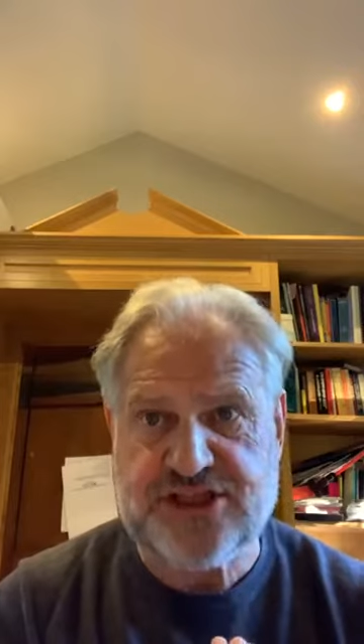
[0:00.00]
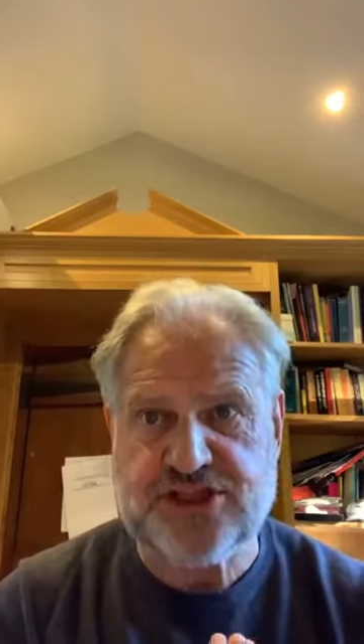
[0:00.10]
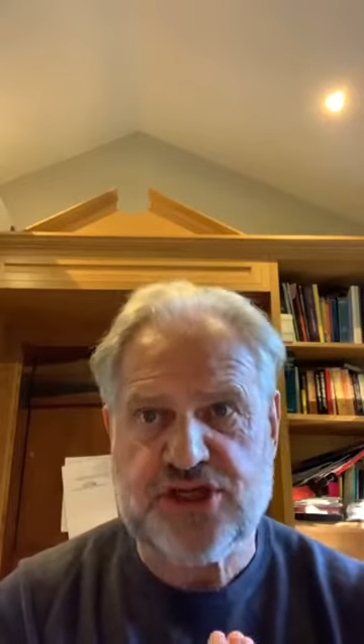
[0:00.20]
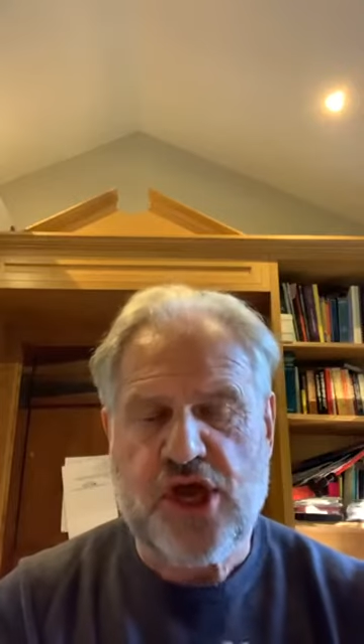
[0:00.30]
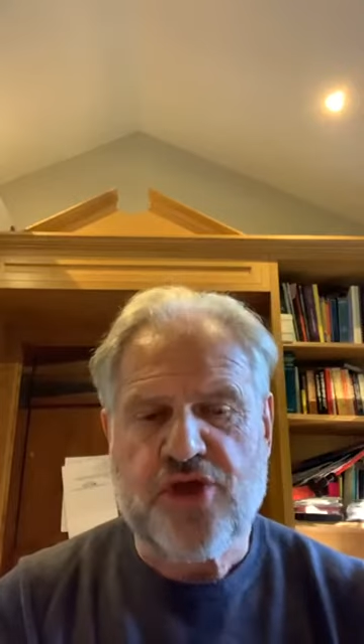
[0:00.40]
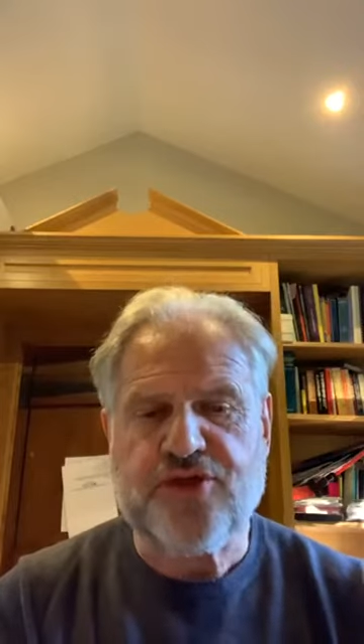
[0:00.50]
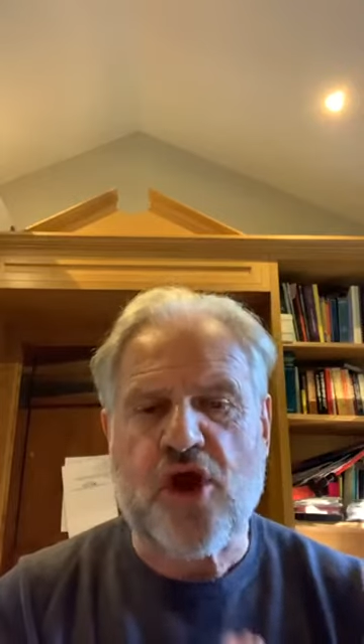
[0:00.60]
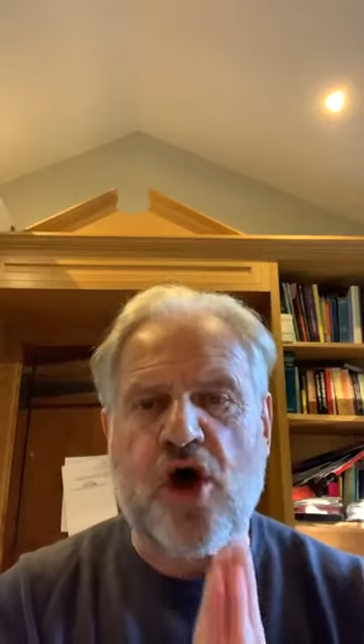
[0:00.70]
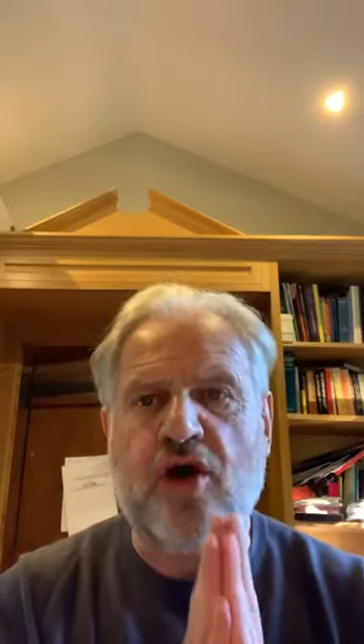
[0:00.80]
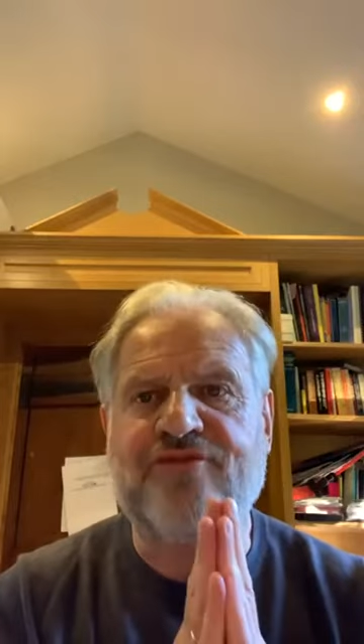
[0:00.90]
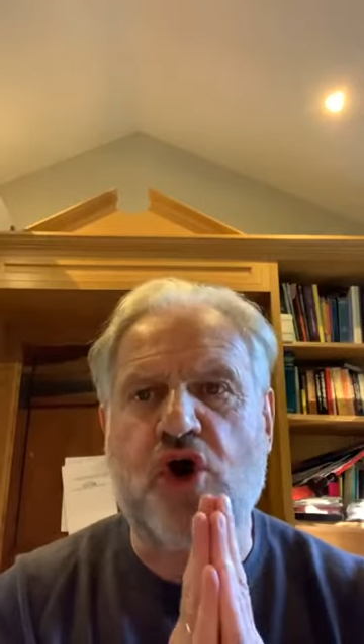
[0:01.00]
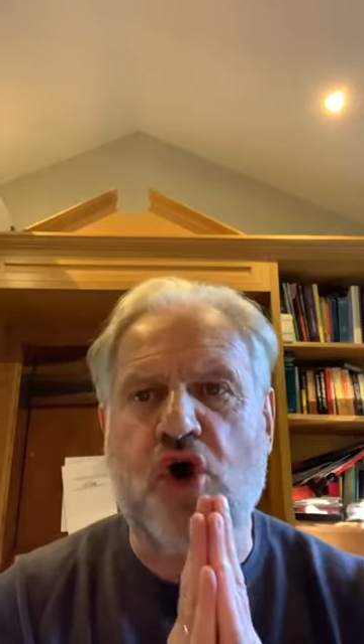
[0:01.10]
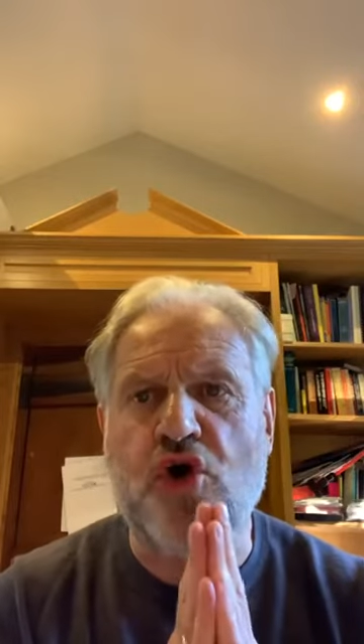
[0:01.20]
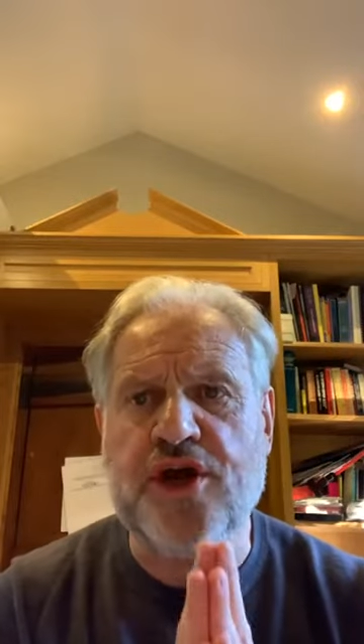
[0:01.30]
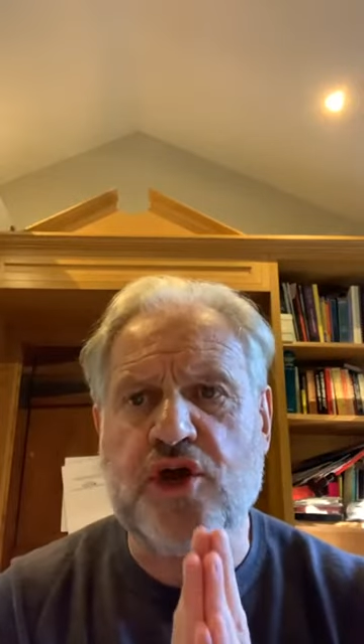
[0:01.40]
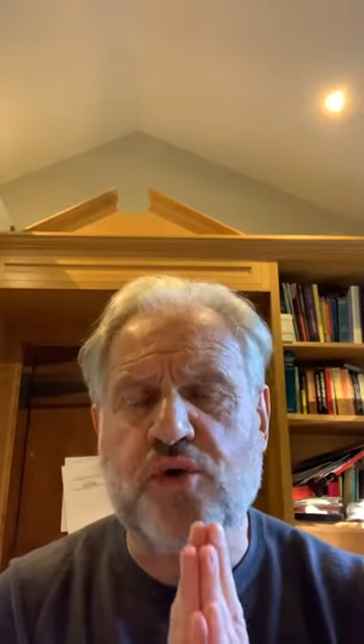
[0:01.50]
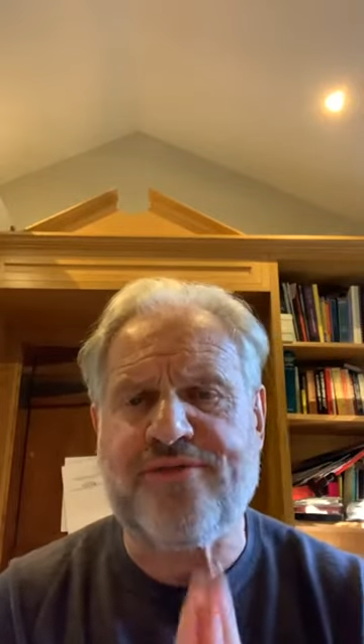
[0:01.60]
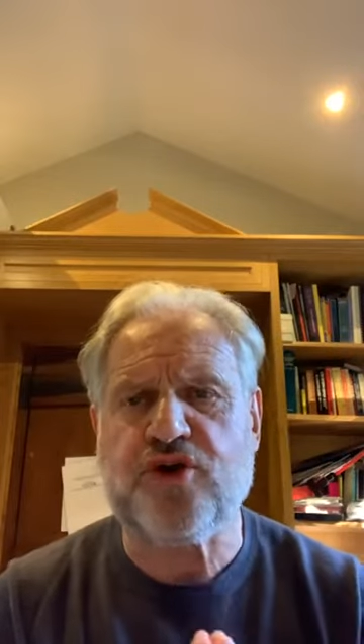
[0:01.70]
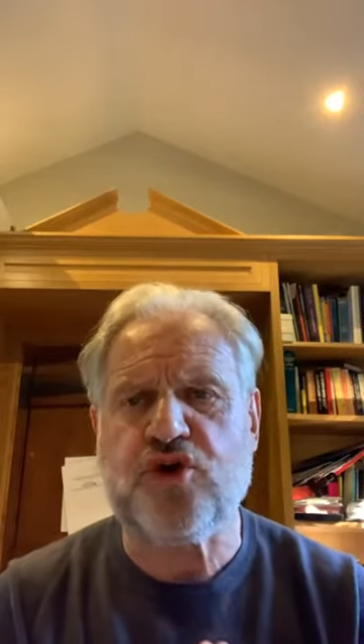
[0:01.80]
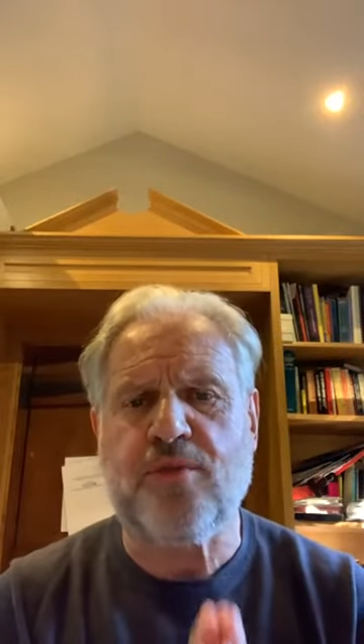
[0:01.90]
Tests that are of
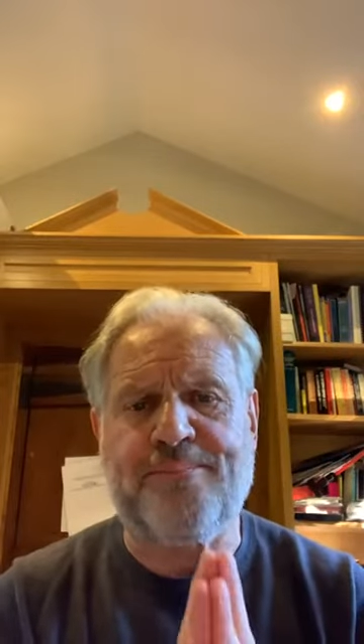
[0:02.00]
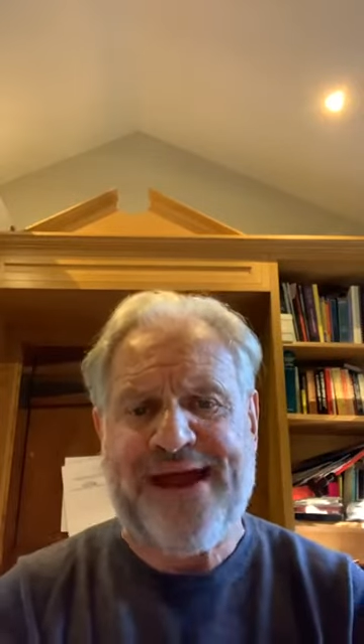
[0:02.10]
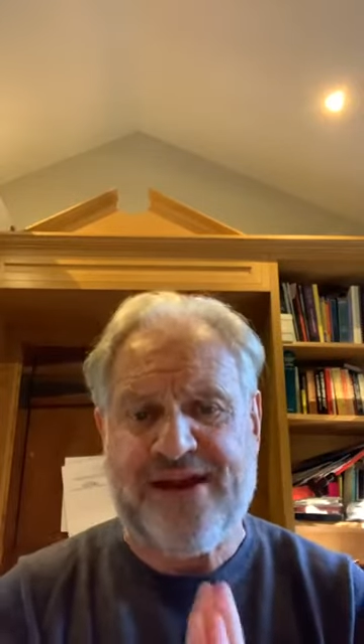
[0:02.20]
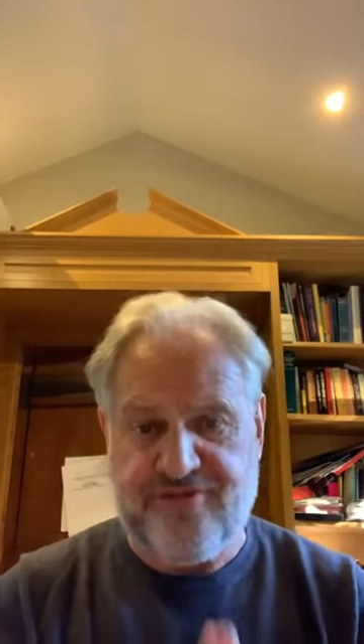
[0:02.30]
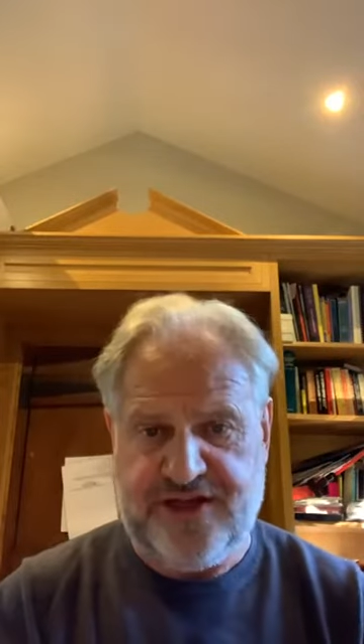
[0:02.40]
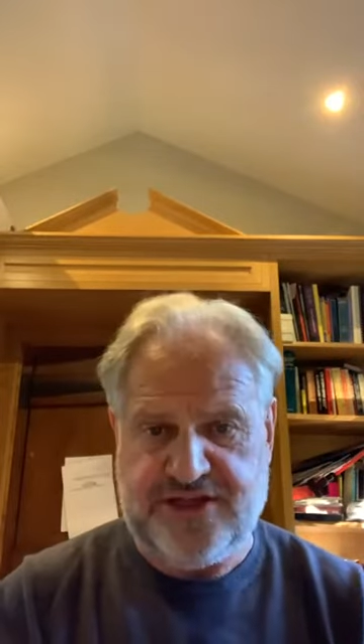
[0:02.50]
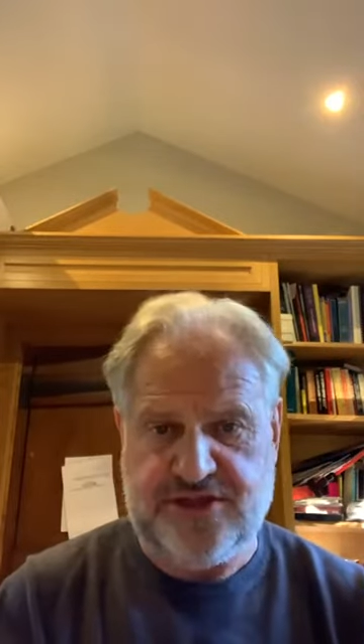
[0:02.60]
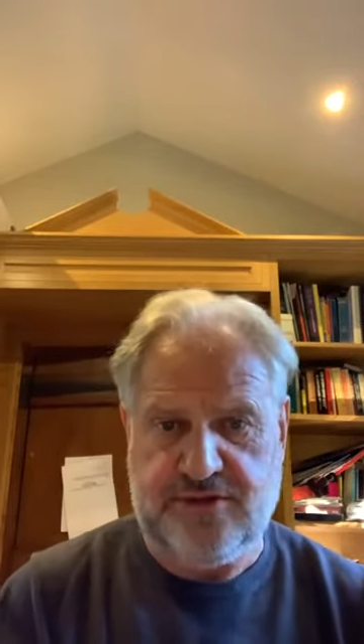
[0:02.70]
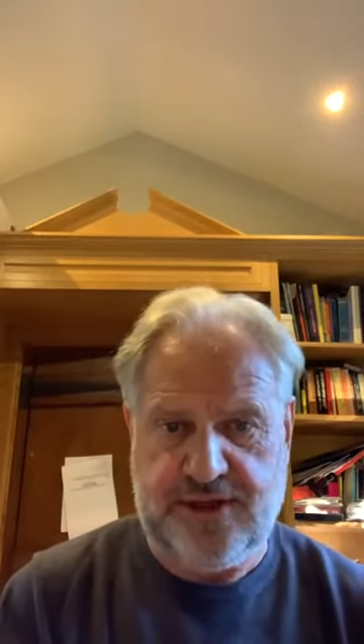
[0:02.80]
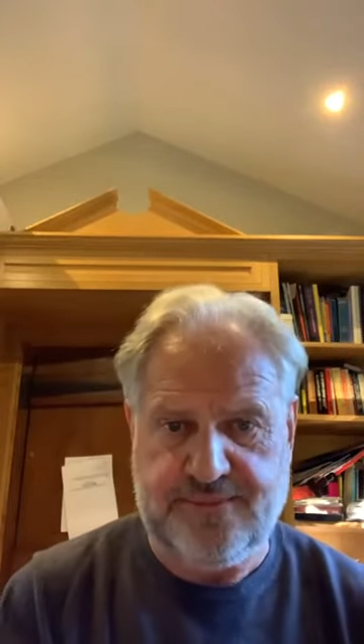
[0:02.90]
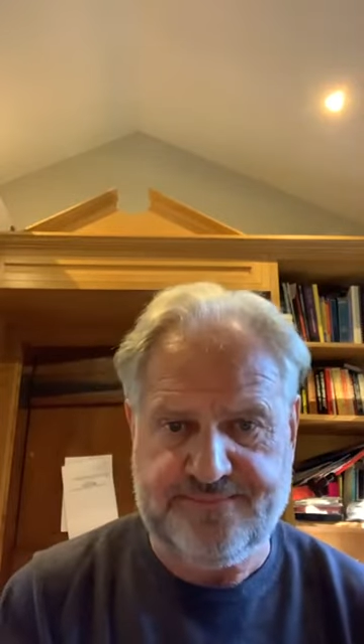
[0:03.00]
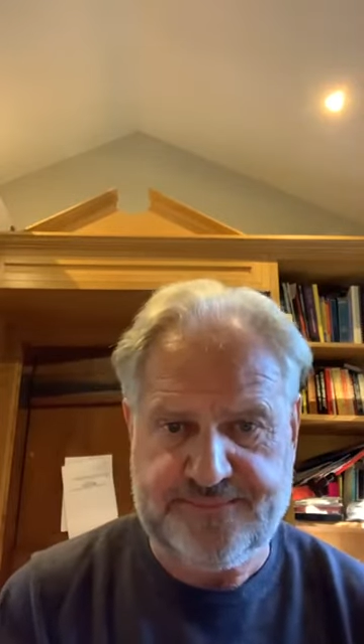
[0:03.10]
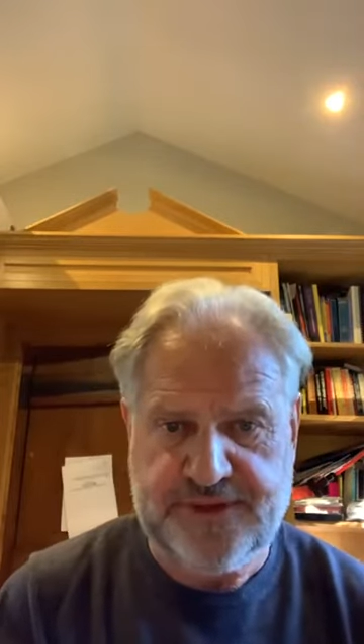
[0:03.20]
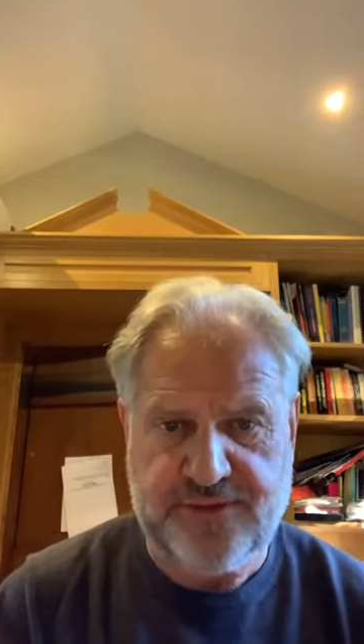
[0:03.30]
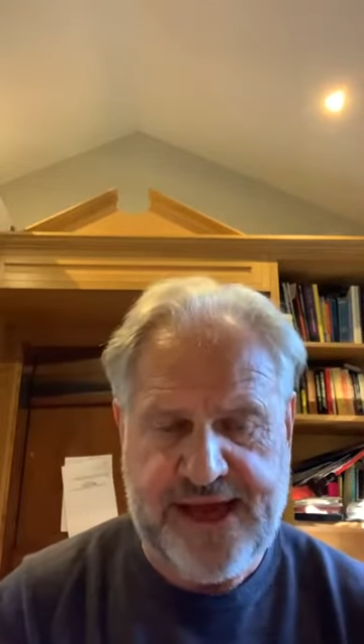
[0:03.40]
unequivocal benefit to you.